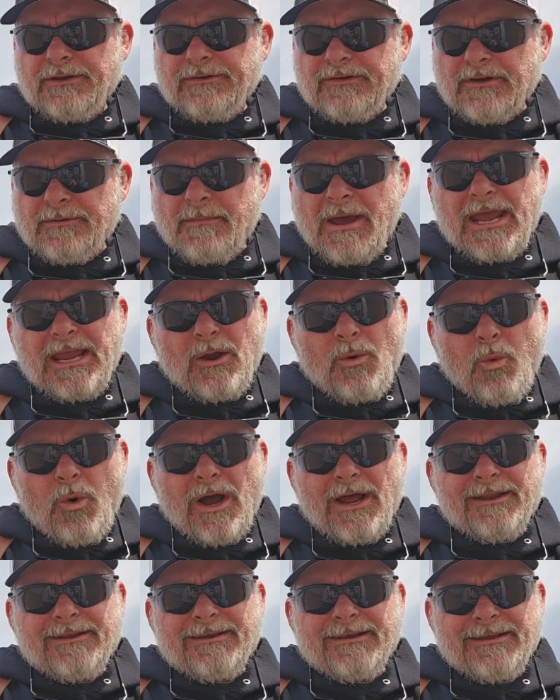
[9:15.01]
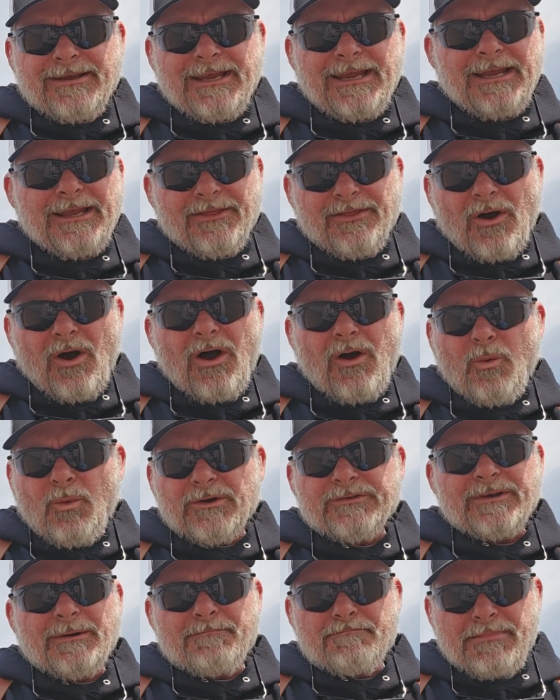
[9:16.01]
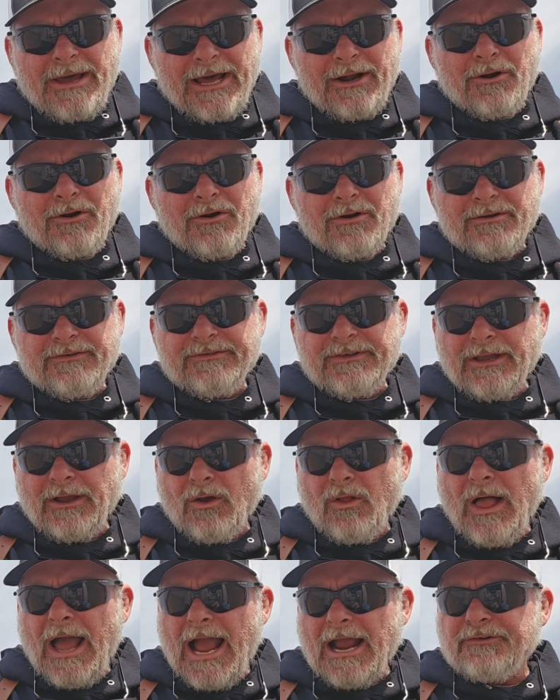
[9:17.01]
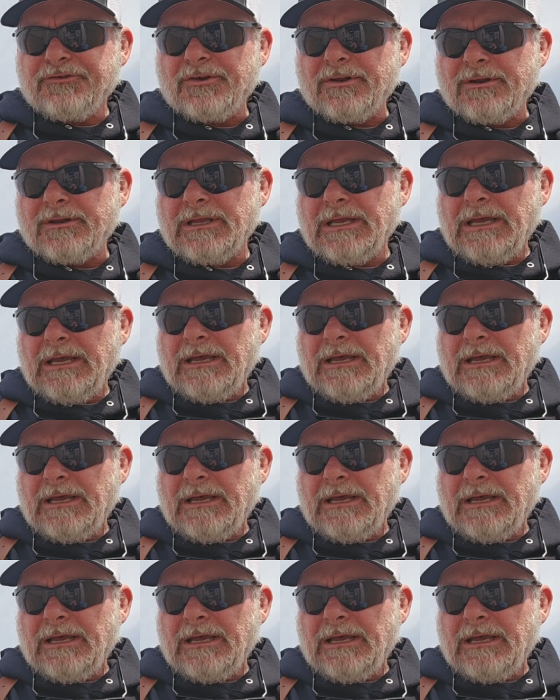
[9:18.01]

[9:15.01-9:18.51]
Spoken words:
to make what he thought was a better single-action